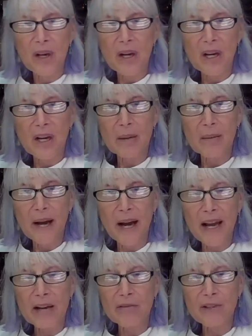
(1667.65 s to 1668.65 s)
I
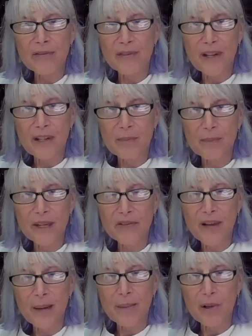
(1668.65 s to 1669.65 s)
had reflux big
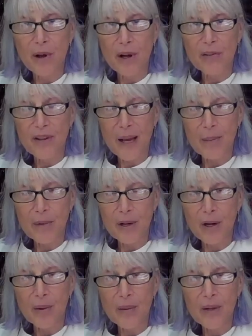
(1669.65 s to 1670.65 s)
time a long time
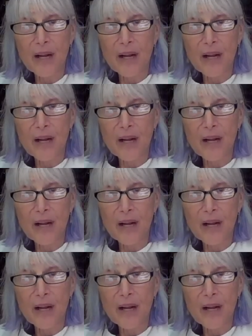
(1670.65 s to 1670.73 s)
ago.